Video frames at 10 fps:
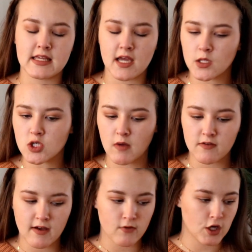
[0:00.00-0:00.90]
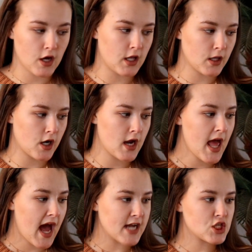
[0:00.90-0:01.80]
Yellow is my favorite color.
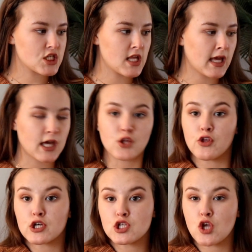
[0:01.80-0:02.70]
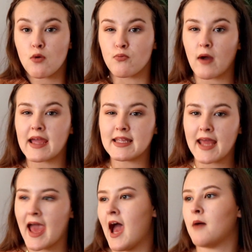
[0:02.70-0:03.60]
I just think it looks so bright
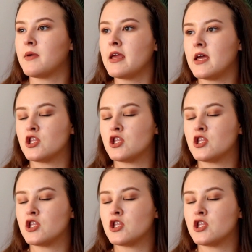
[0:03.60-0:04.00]
and happy.